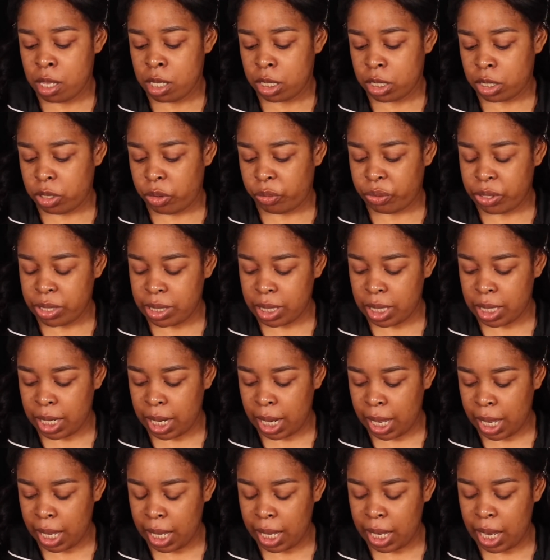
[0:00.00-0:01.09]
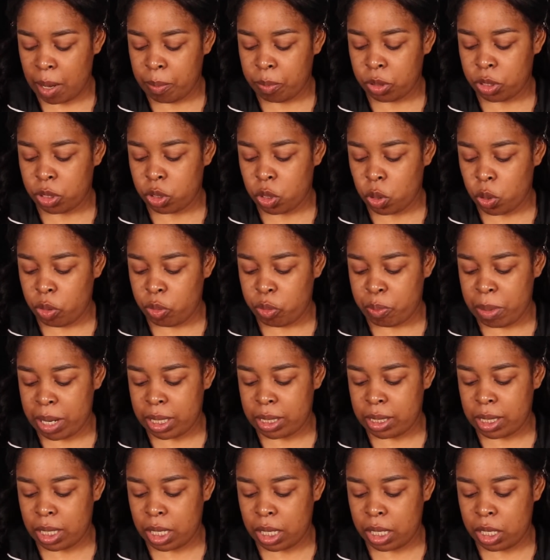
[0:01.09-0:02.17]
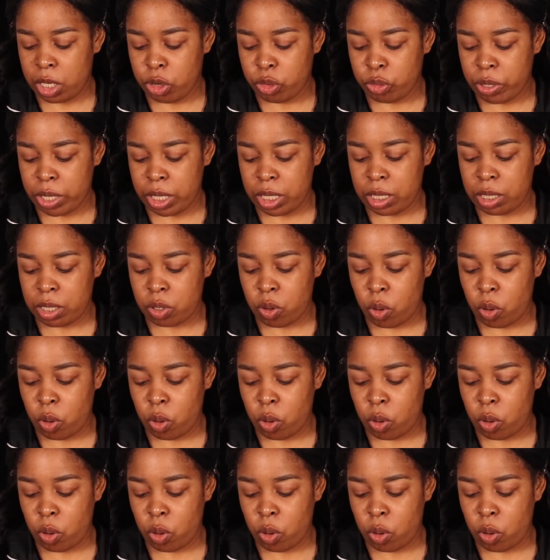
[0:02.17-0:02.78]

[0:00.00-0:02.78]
So for today, I'm gonna go in with my Daily Greens